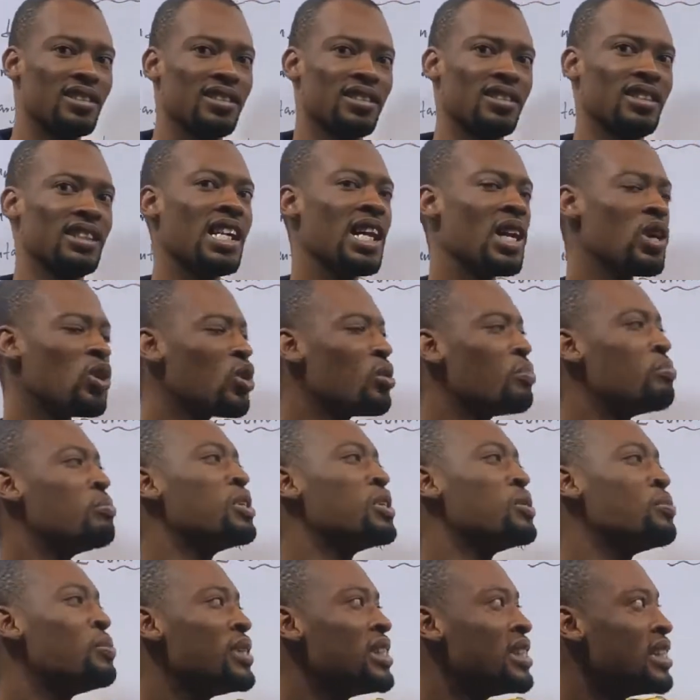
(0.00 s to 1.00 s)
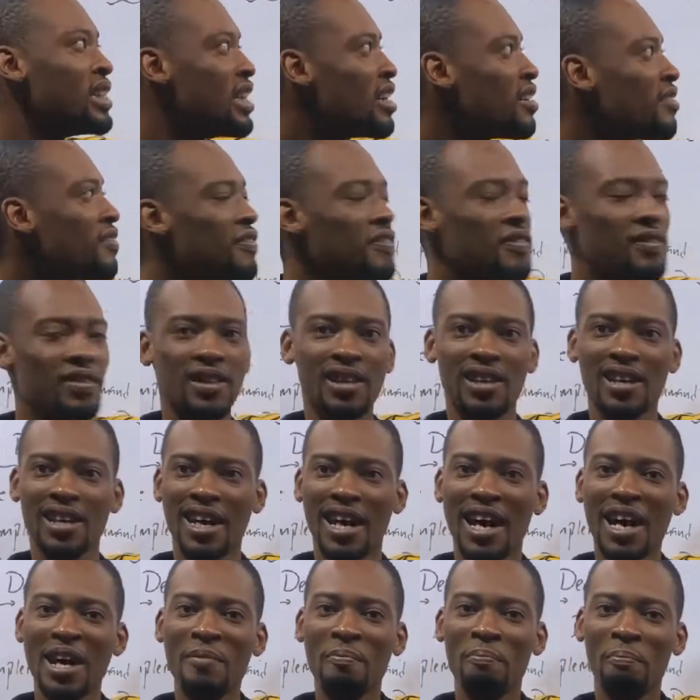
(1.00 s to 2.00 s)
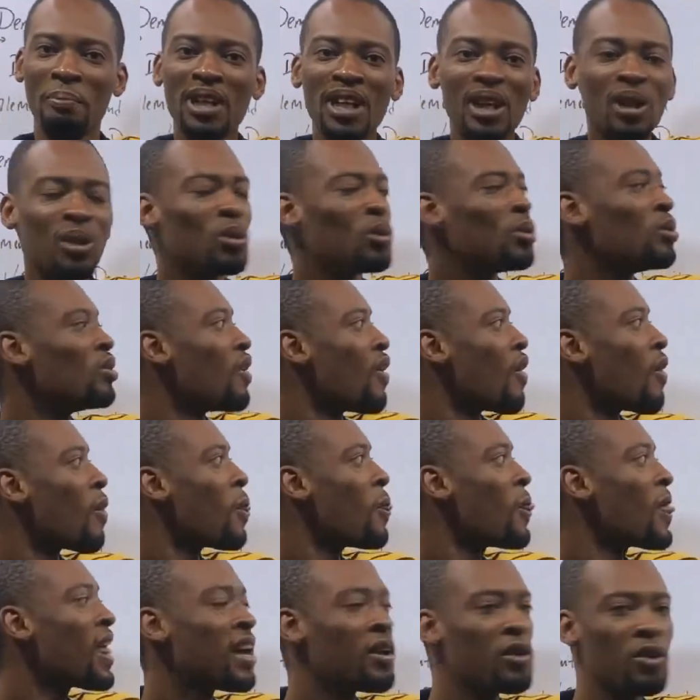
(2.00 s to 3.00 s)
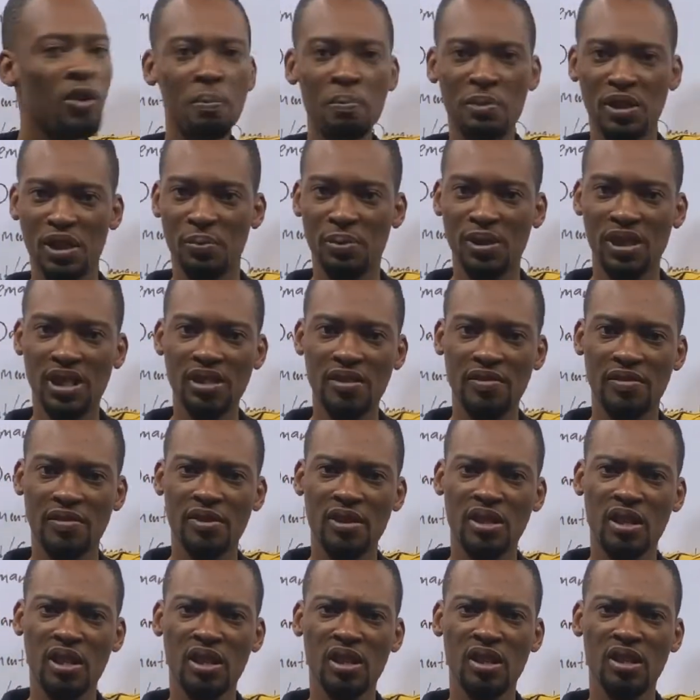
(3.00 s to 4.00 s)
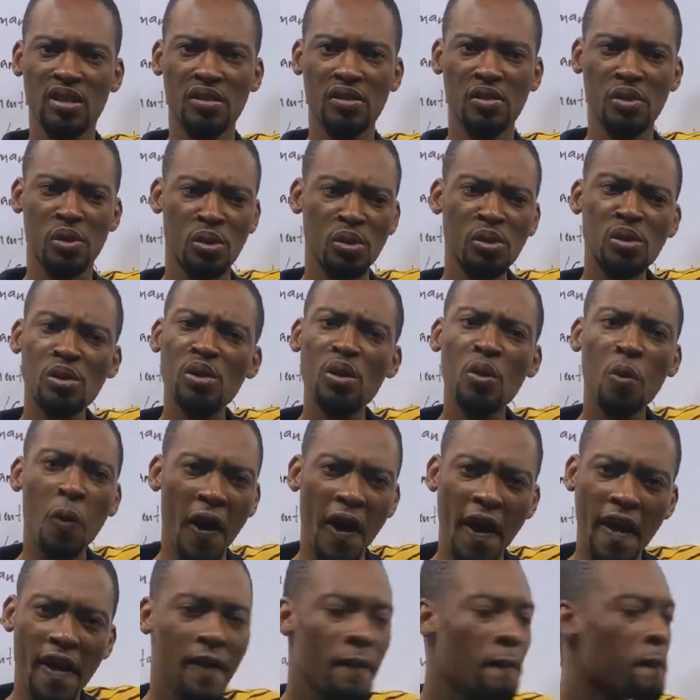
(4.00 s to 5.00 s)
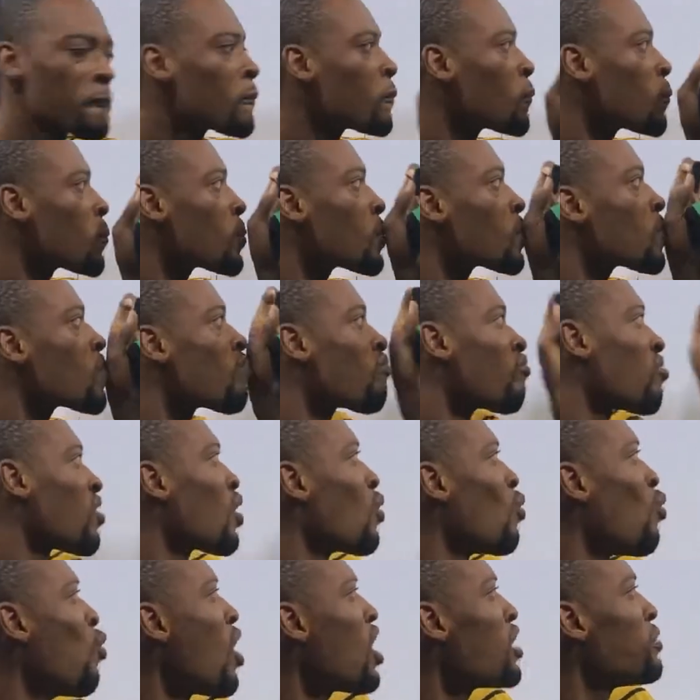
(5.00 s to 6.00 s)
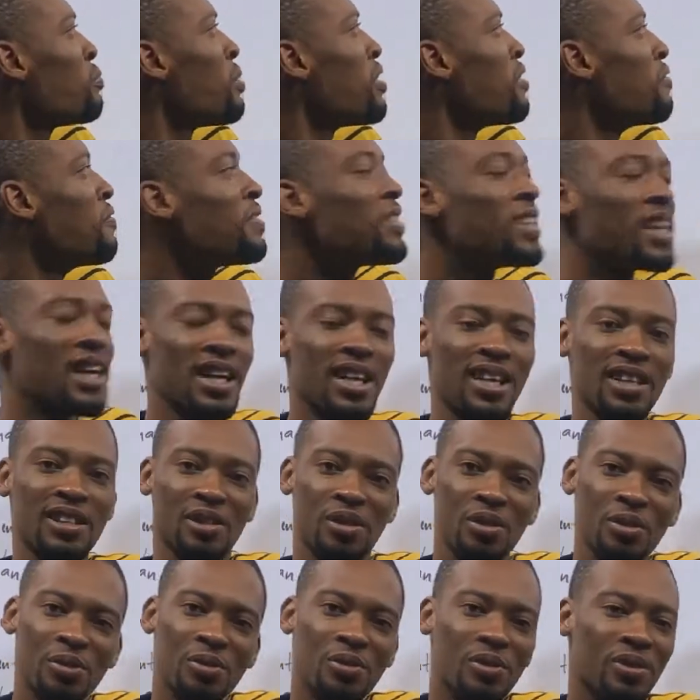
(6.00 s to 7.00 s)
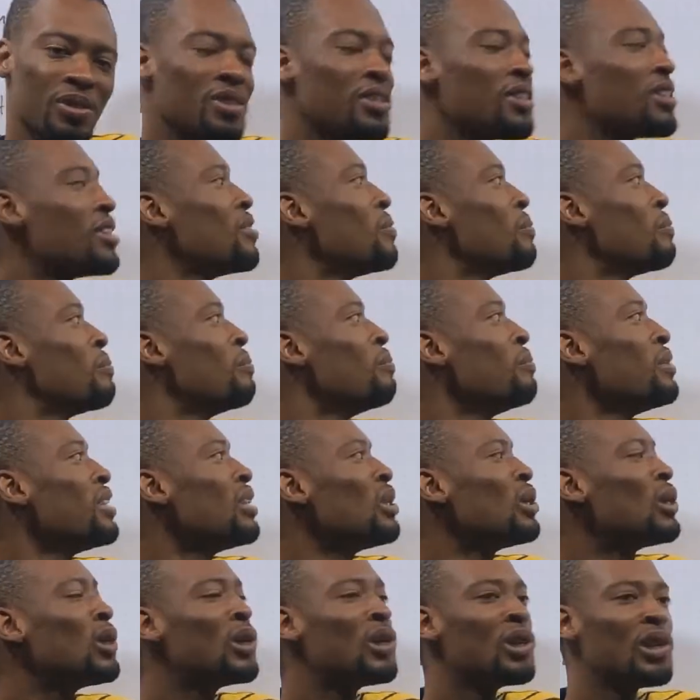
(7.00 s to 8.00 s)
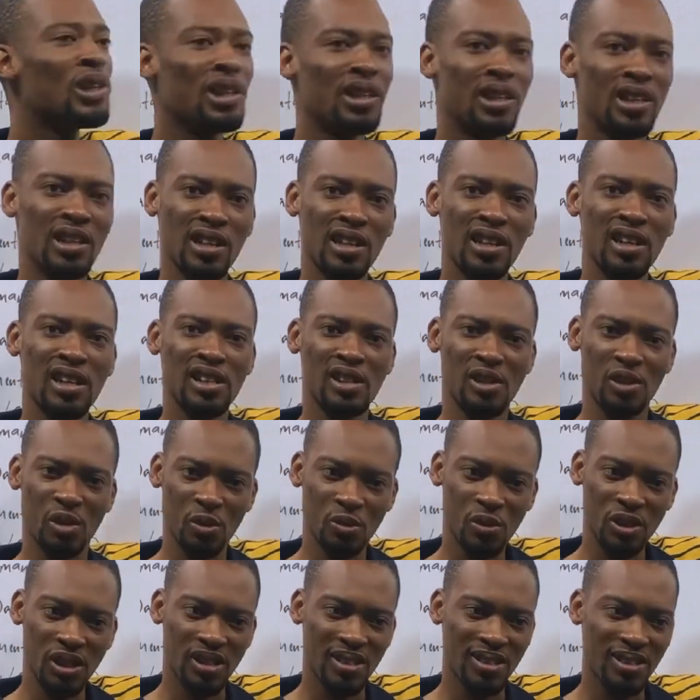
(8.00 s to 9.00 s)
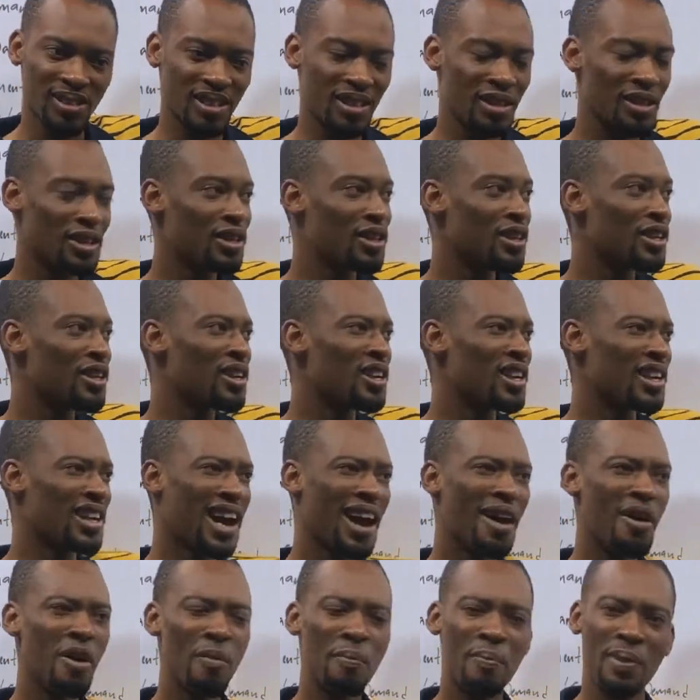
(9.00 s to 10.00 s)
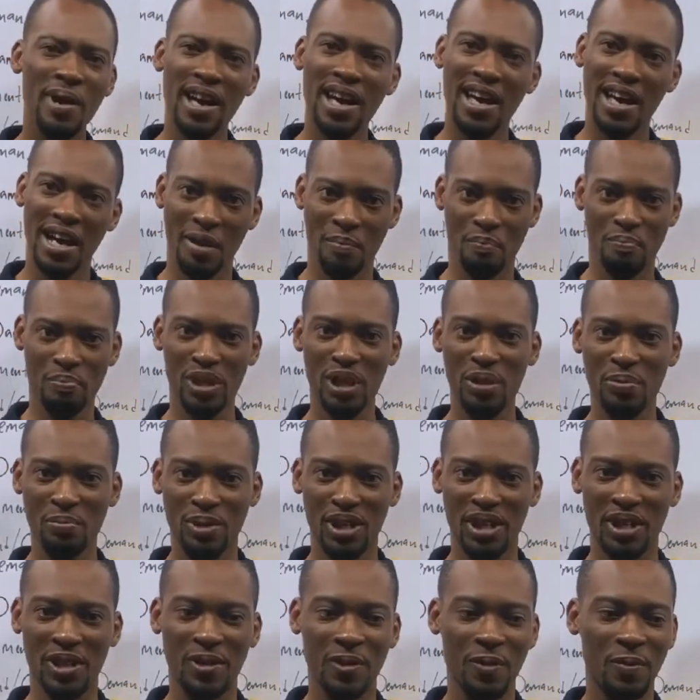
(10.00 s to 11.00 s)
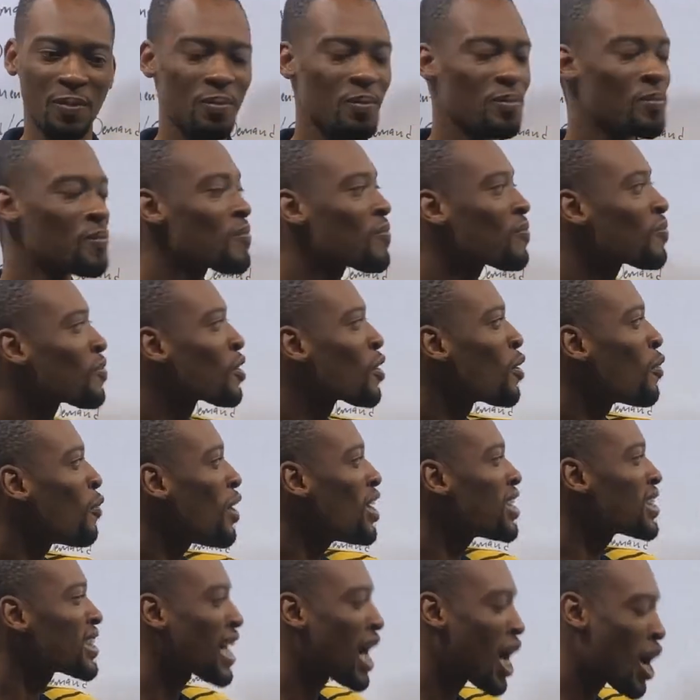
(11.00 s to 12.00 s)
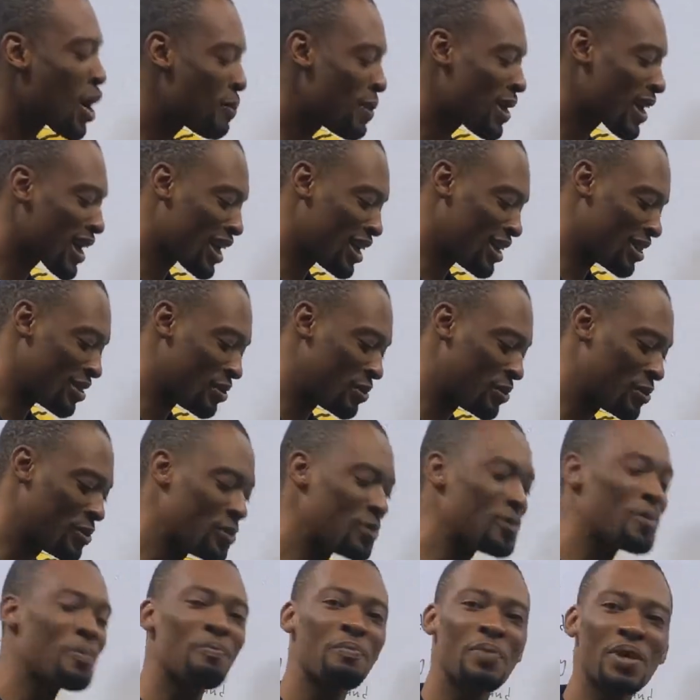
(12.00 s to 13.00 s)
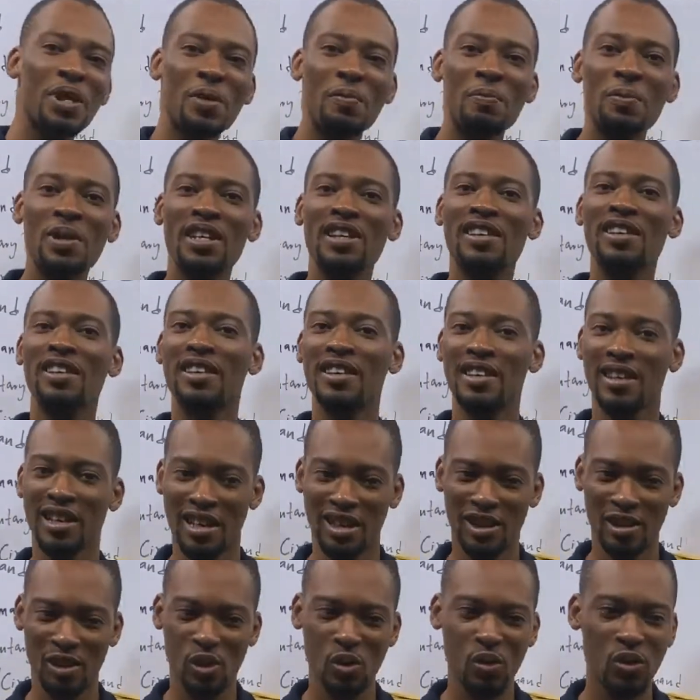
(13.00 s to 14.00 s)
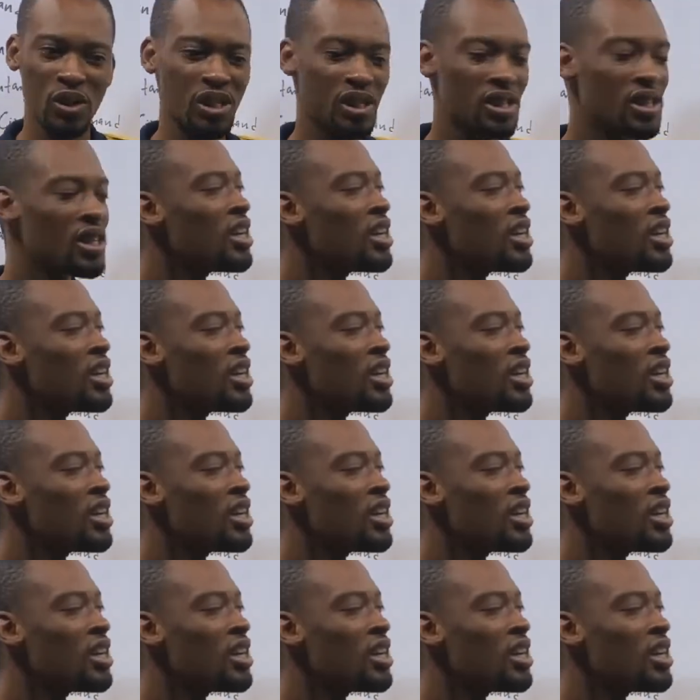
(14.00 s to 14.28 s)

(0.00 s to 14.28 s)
they don't misbehave, and Milo, they don't misbehave. Do you know why? What Bonvita can do, Milo can do it. Cowbell and Picnic. What Cowbell can do, Picnic can do it.